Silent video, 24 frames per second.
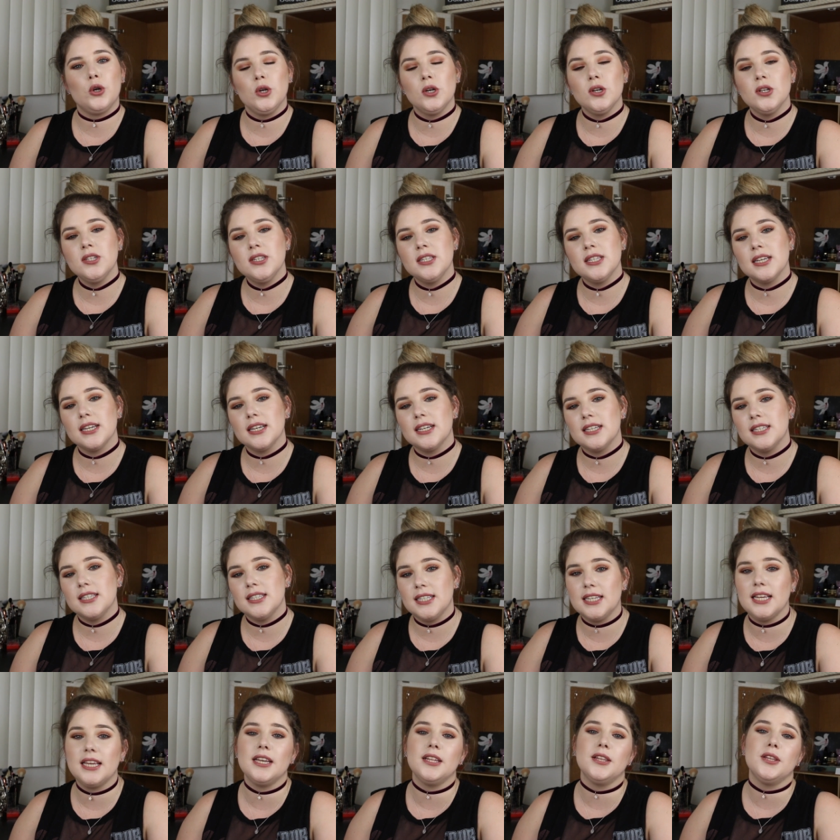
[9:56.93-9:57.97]
curse like a
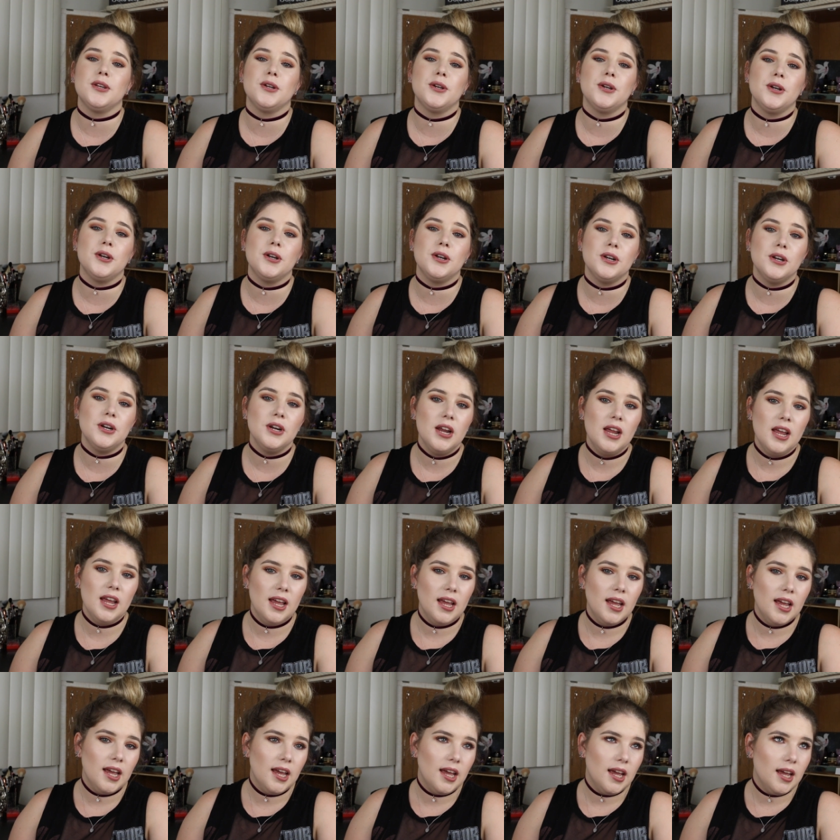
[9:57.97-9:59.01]
sailor
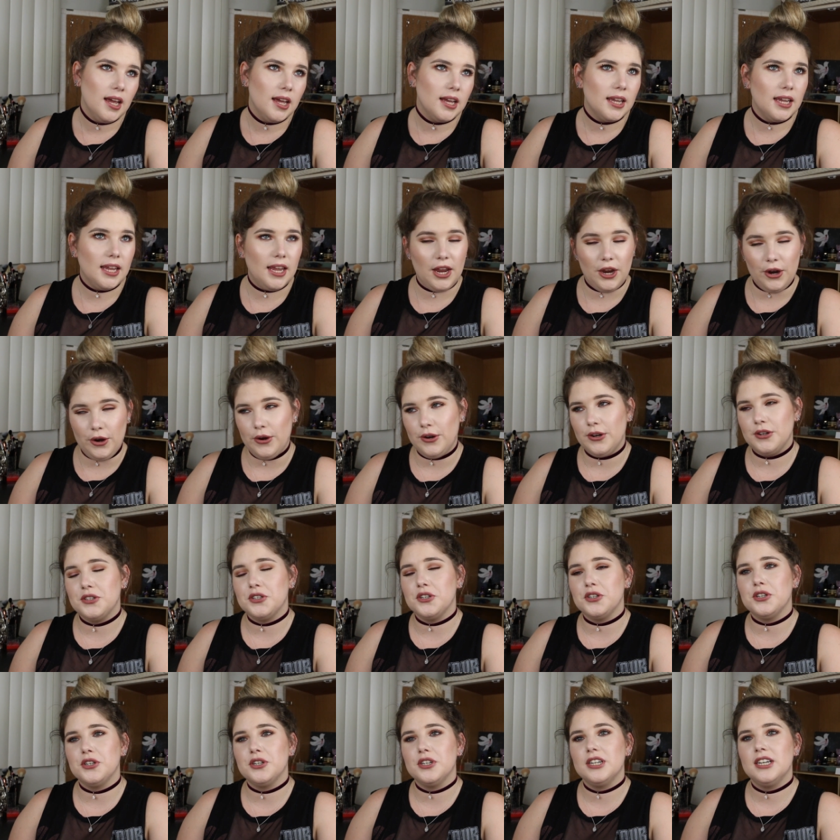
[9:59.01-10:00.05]

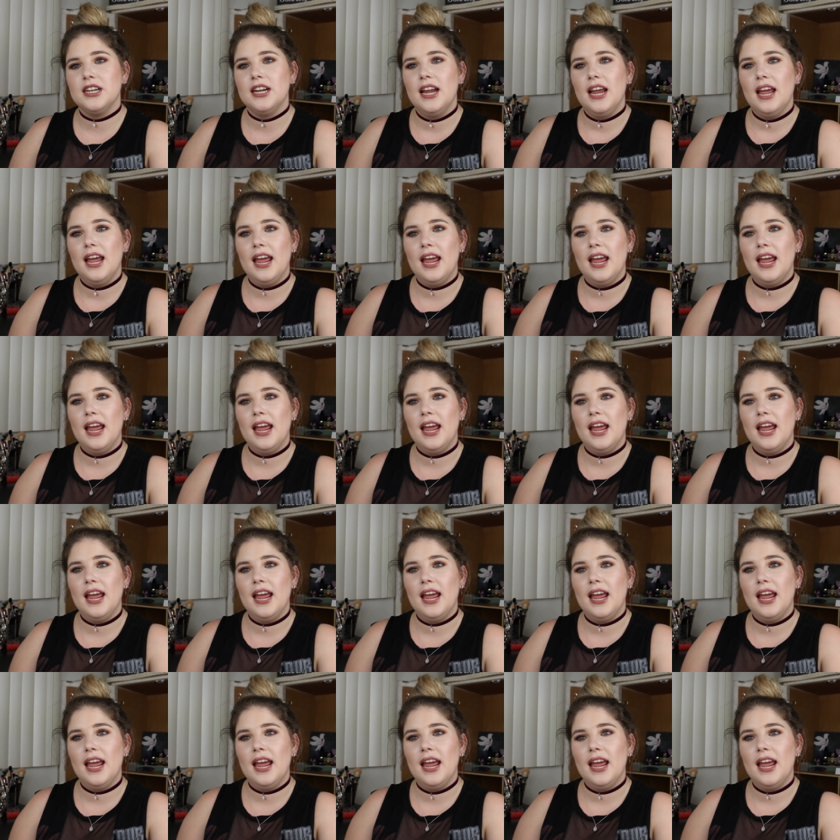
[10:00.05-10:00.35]
character.